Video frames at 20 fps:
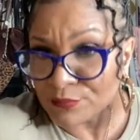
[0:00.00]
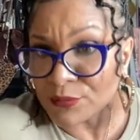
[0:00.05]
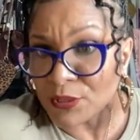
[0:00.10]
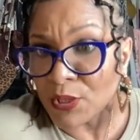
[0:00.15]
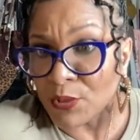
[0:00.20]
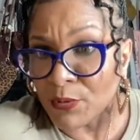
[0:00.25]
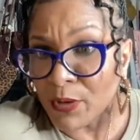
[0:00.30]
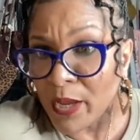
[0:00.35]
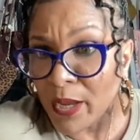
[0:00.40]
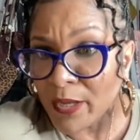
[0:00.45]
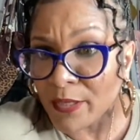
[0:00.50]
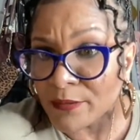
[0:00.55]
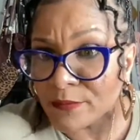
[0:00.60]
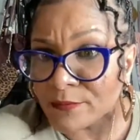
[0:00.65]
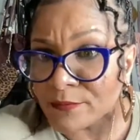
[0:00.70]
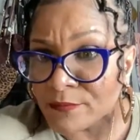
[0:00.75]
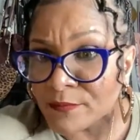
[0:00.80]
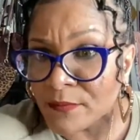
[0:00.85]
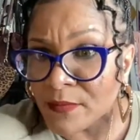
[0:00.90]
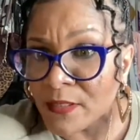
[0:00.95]
Okay.
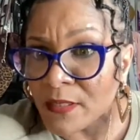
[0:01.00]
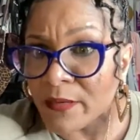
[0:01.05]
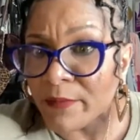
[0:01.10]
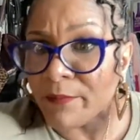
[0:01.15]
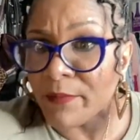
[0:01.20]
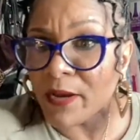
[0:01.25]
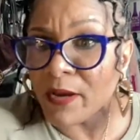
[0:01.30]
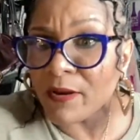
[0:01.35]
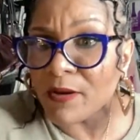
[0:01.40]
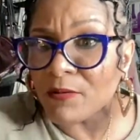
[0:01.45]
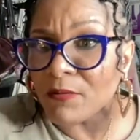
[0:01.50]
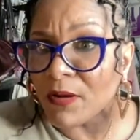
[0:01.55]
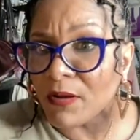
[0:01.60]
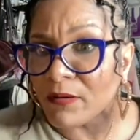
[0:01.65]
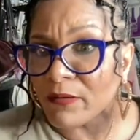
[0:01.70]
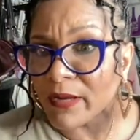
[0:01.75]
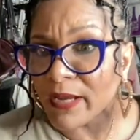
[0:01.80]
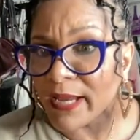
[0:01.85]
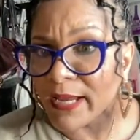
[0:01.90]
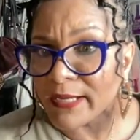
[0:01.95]
Mary
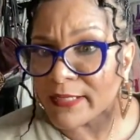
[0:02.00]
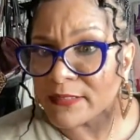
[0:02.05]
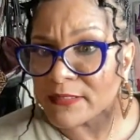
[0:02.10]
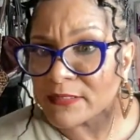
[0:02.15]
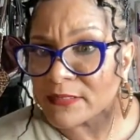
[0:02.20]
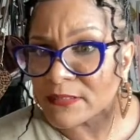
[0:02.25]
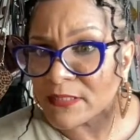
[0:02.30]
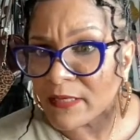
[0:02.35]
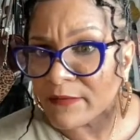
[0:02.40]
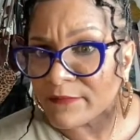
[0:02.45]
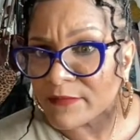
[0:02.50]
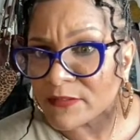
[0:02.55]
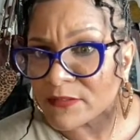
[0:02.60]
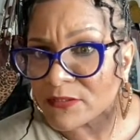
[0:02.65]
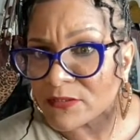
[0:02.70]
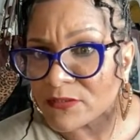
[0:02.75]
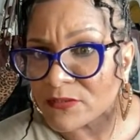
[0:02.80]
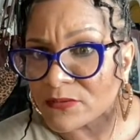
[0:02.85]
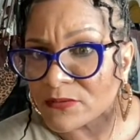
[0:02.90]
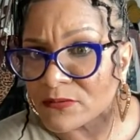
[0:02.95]
87
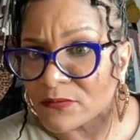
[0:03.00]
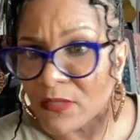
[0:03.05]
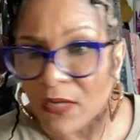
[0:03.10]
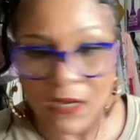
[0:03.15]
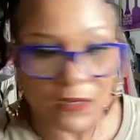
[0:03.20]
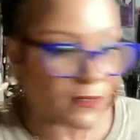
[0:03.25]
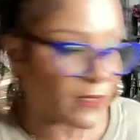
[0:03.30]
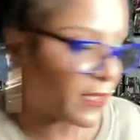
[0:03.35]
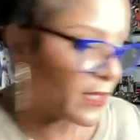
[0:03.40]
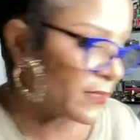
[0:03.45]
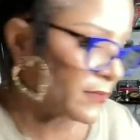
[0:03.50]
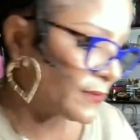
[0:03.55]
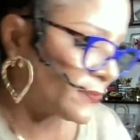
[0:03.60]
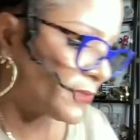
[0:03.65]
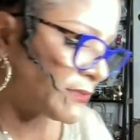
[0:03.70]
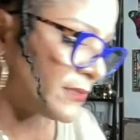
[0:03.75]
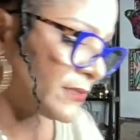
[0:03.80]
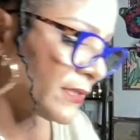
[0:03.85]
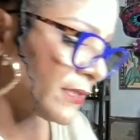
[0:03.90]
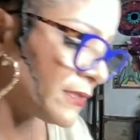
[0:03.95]
too. Okay,
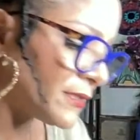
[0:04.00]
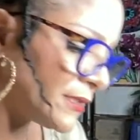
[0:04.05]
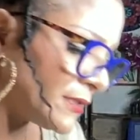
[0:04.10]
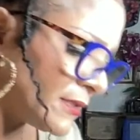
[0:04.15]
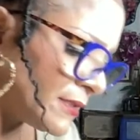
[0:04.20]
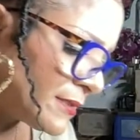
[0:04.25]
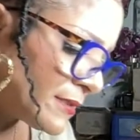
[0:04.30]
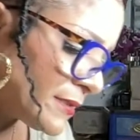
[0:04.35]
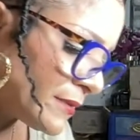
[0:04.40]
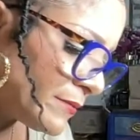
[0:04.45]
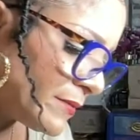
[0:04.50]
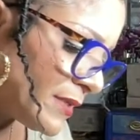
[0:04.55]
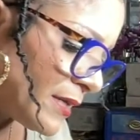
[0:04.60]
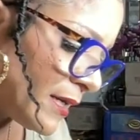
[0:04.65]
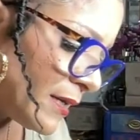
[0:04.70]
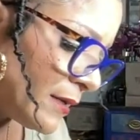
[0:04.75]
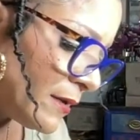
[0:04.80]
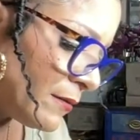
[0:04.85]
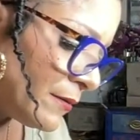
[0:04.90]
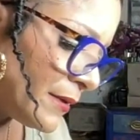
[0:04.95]
she said she needs some
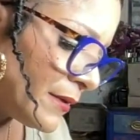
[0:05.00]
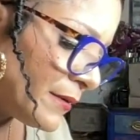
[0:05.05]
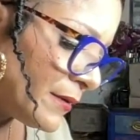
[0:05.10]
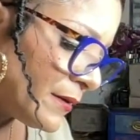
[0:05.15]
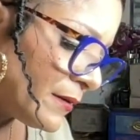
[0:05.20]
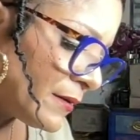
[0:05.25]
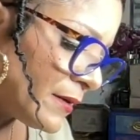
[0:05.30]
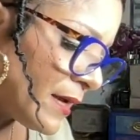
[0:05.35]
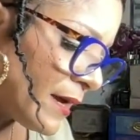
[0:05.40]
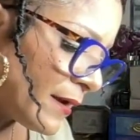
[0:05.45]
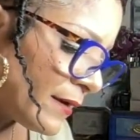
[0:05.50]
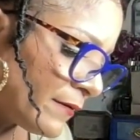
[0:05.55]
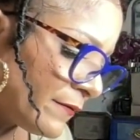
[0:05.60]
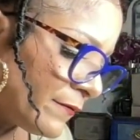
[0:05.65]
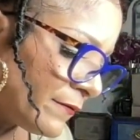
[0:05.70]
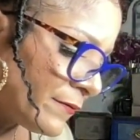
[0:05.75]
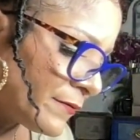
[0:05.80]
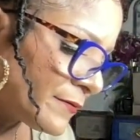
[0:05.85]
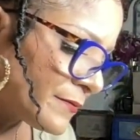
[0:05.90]
yellow in her life.